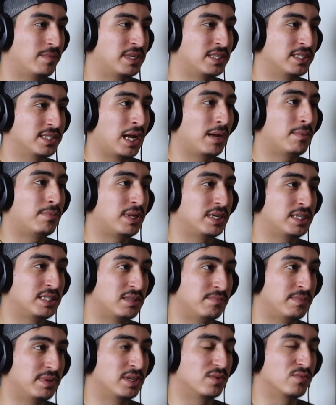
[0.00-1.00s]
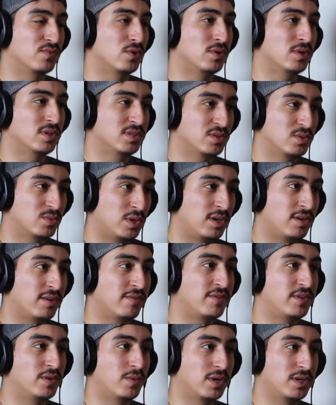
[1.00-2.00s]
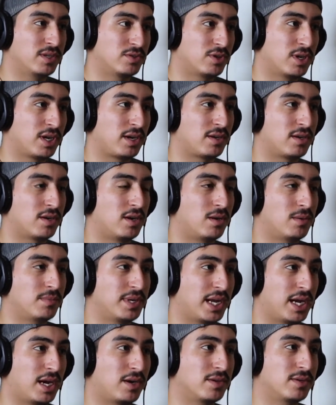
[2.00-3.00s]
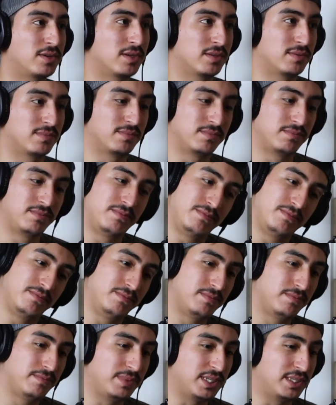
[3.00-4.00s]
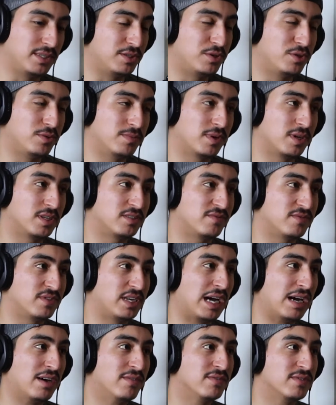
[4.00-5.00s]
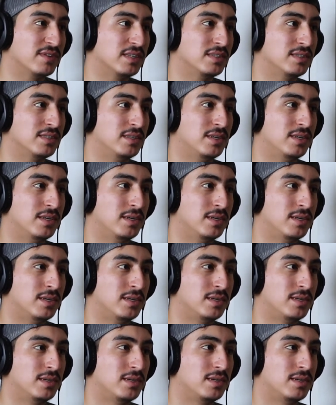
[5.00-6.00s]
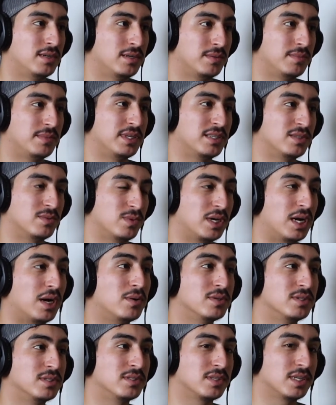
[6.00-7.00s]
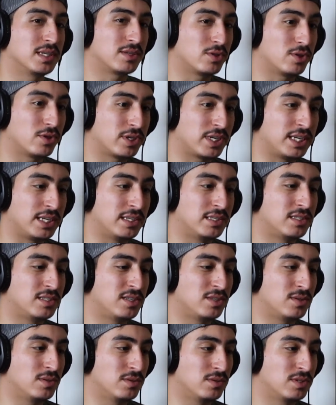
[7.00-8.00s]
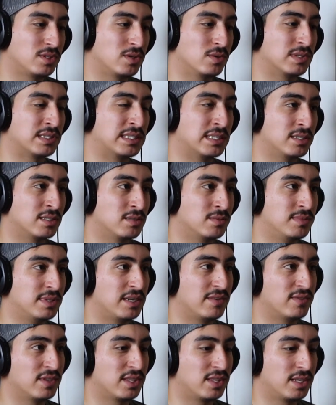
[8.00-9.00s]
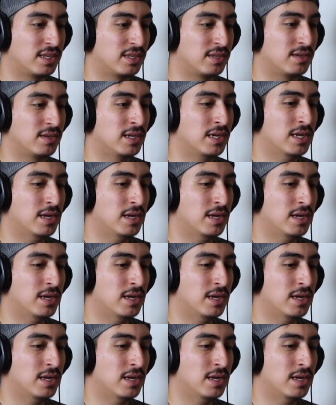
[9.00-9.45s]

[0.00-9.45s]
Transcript: Because that plays a big role as well if you want to try to calm down on being too much of an alpha. Because when I was like looking into stoicism and everything,